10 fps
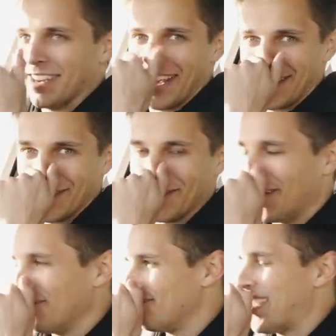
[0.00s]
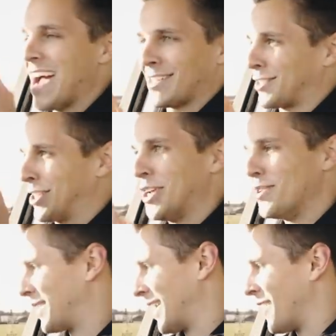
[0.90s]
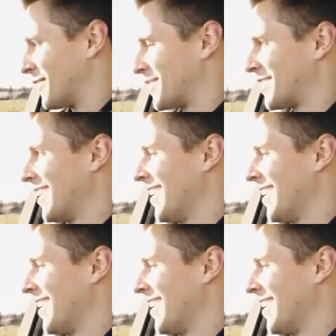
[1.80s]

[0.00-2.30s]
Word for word: than I thought. That's too close.